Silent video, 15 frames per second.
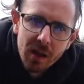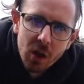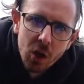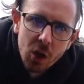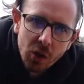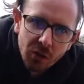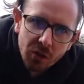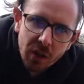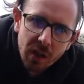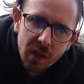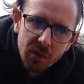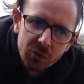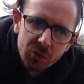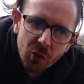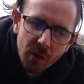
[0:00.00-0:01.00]
looked
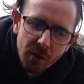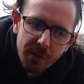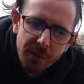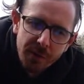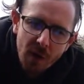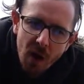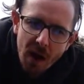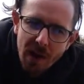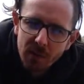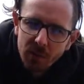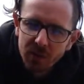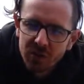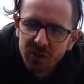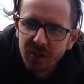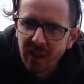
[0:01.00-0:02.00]
at sort of 5 or
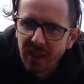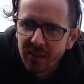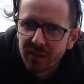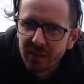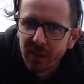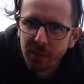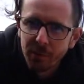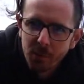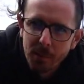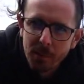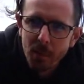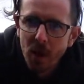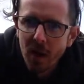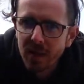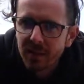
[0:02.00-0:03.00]
6 different
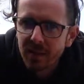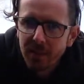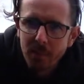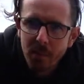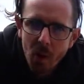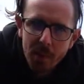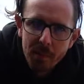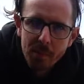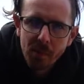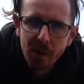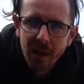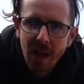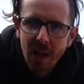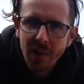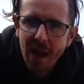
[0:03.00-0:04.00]
bikes they might be bringing out.